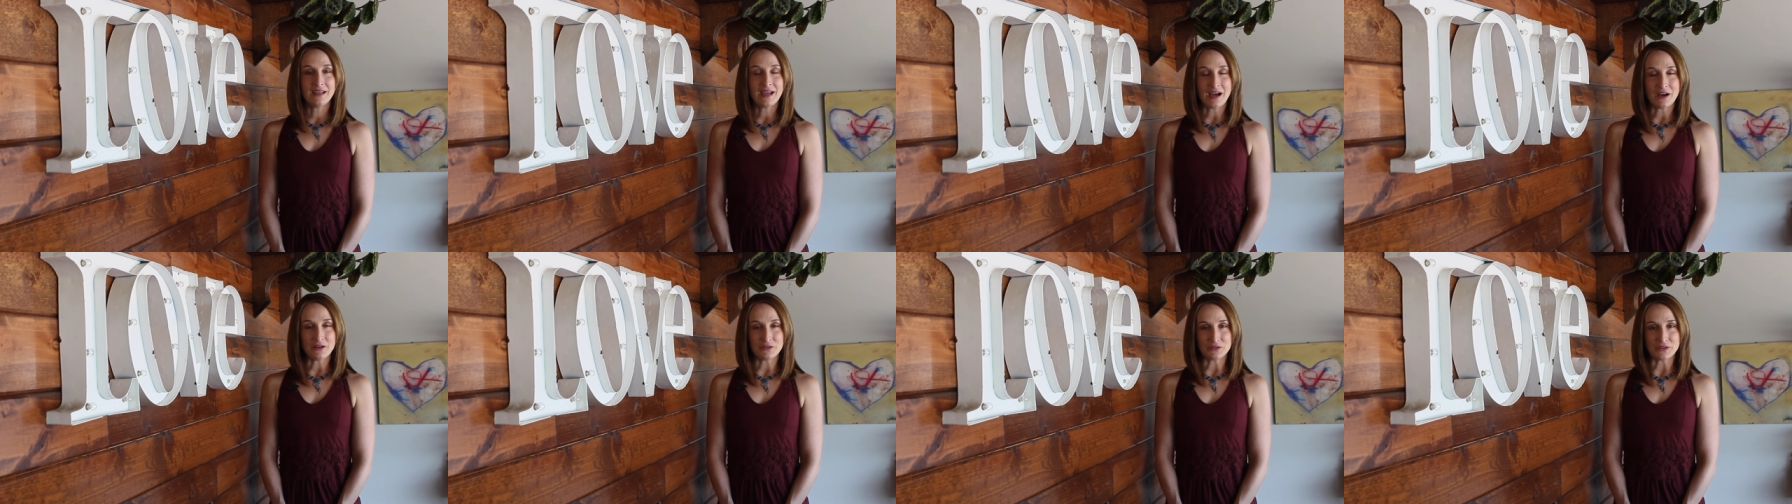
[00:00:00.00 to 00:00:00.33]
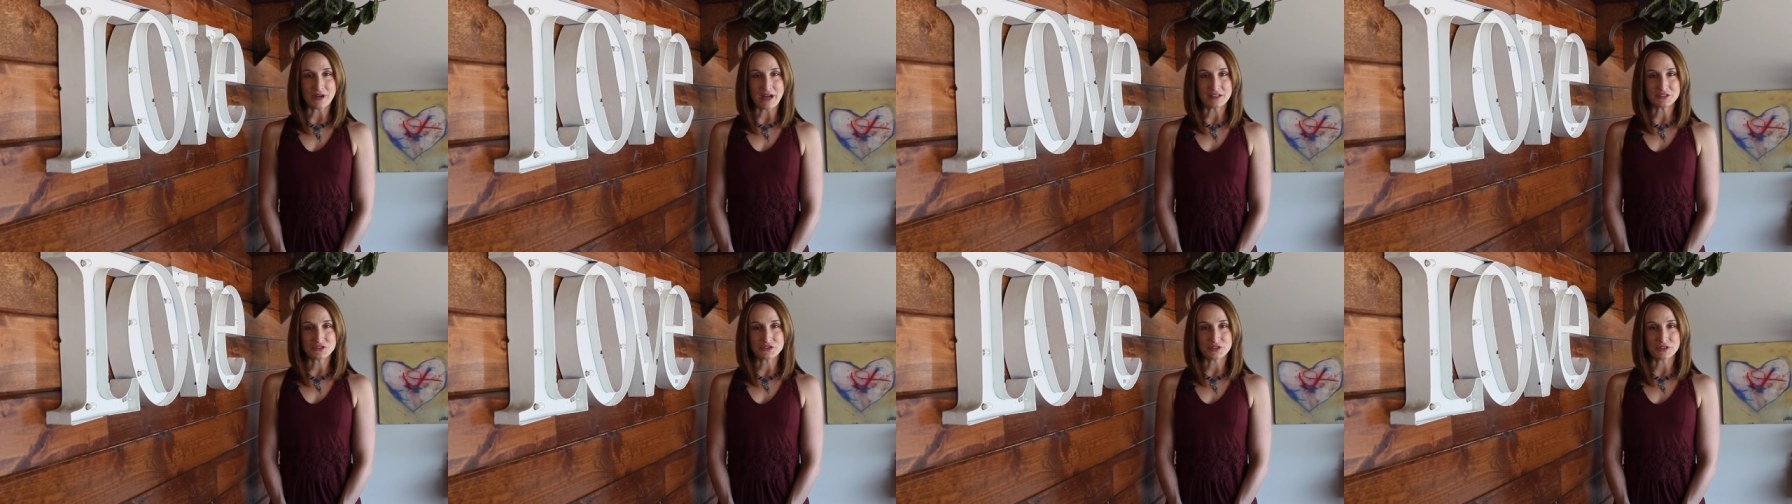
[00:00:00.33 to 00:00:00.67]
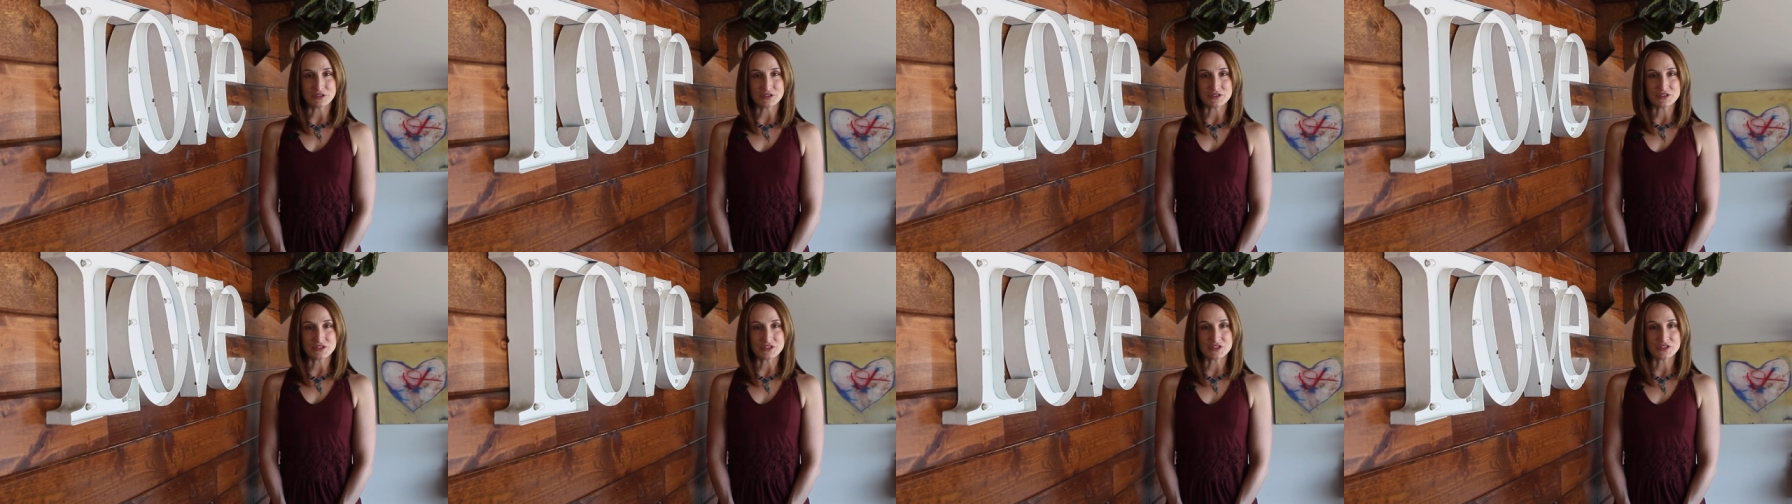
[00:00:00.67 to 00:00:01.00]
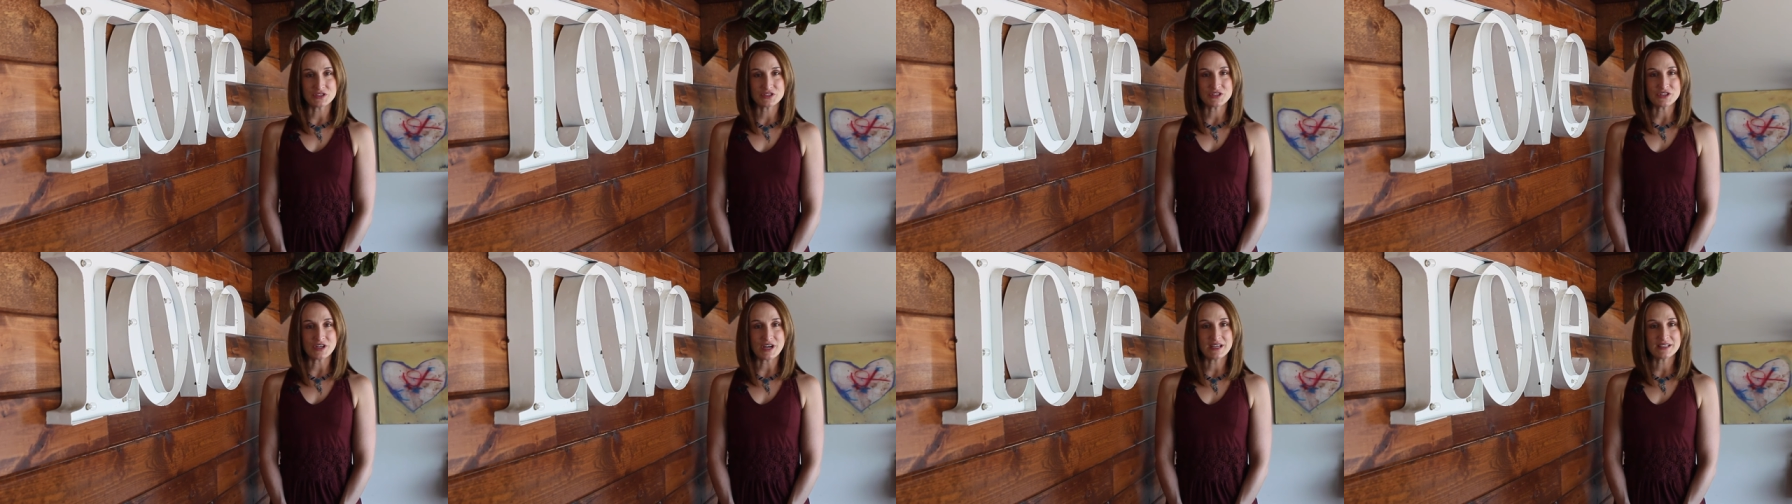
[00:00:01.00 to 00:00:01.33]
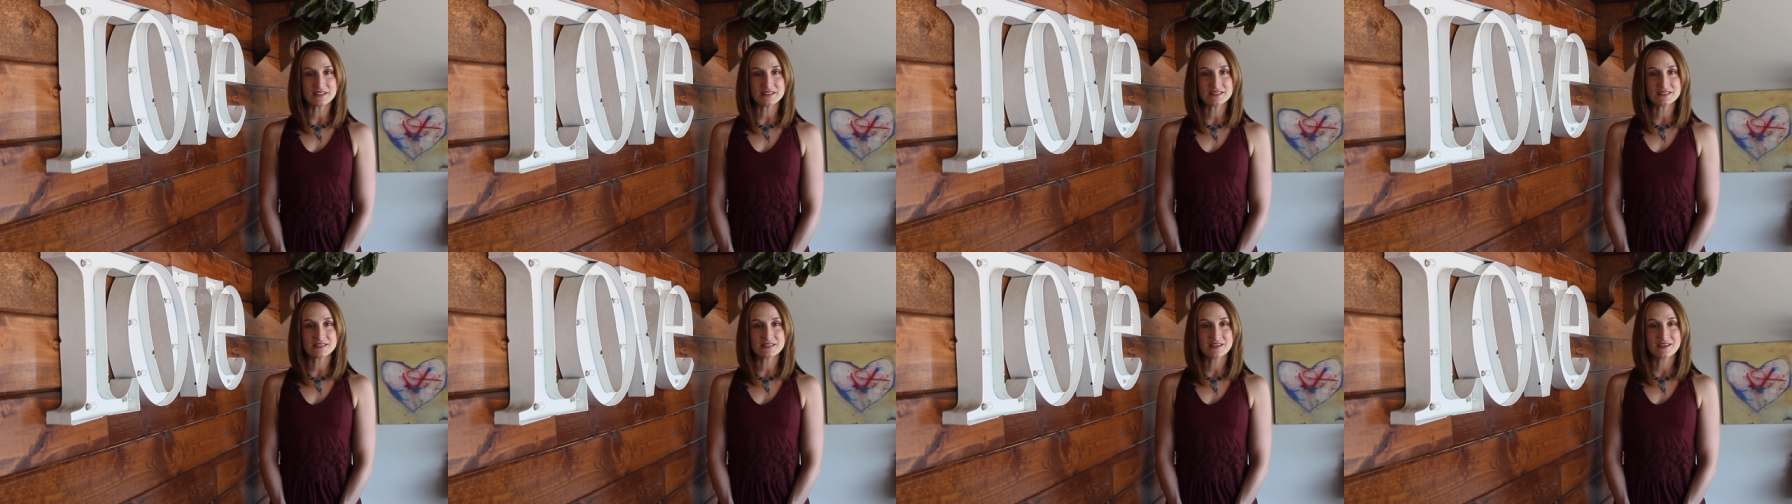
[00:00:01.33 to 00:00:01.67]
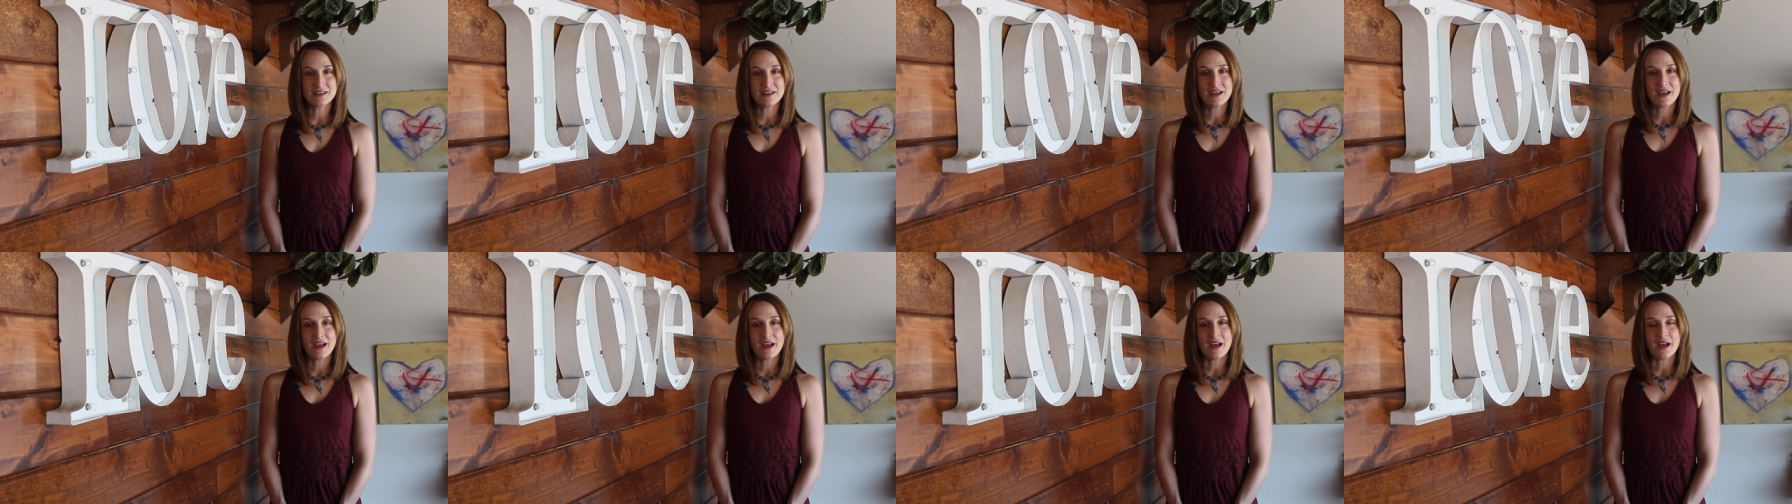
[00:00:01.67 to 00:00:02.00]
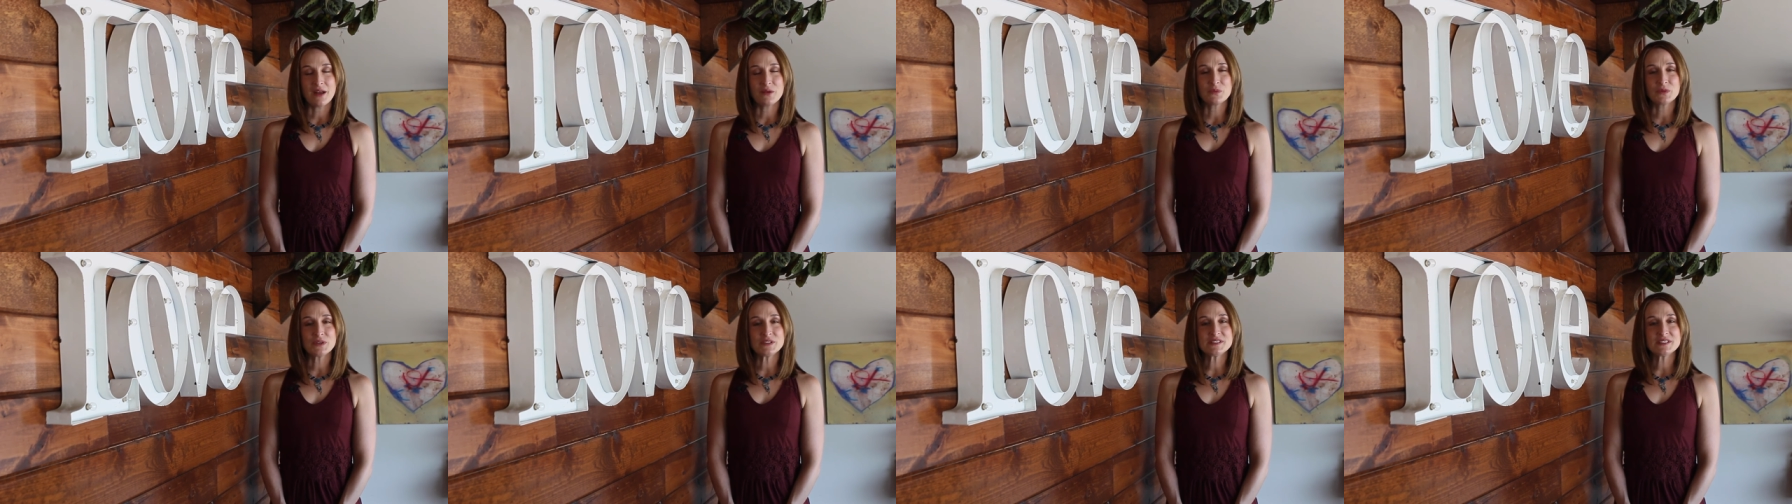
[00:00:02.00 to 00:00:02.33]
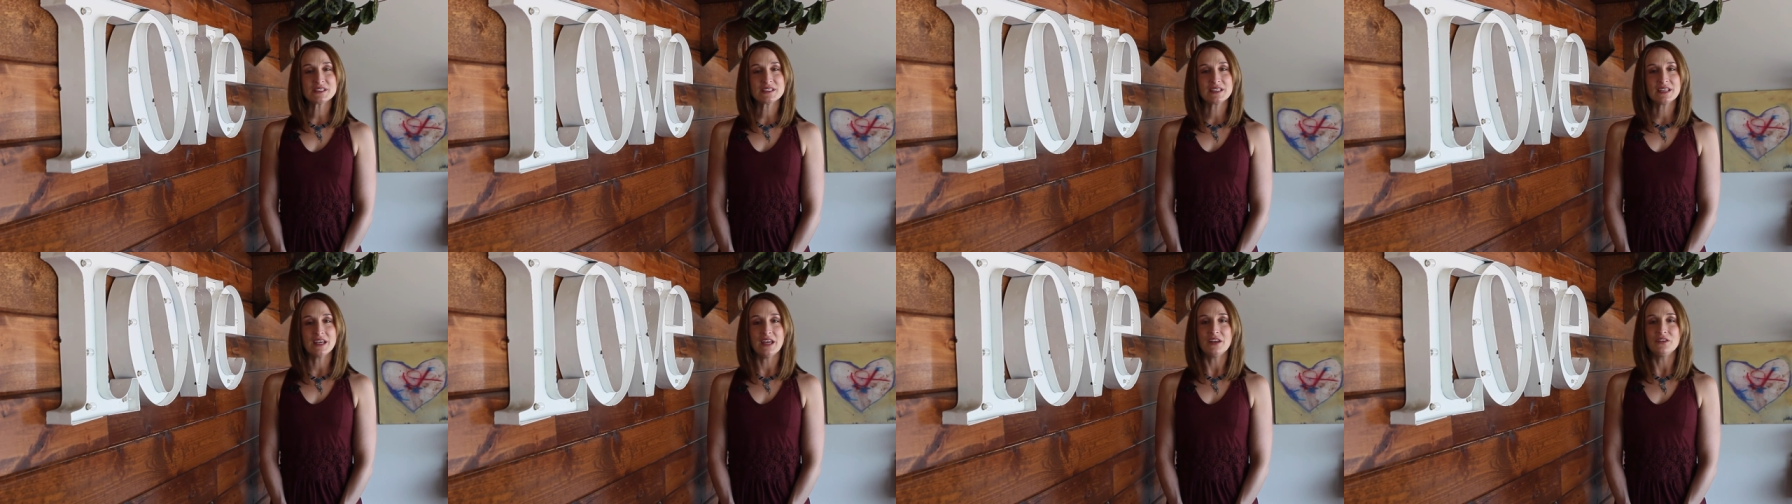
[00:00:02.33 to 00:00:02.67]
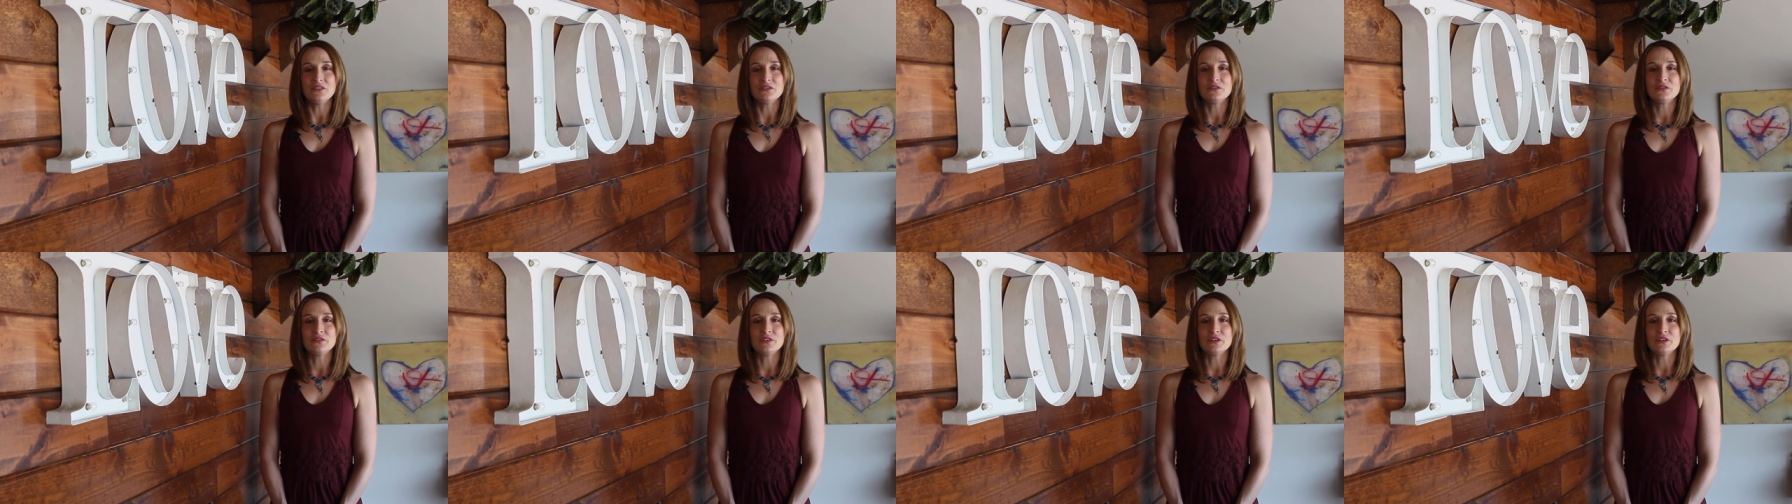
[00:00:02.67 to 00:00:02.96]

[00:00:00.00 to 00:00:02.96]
counteract triggers to stress, and once again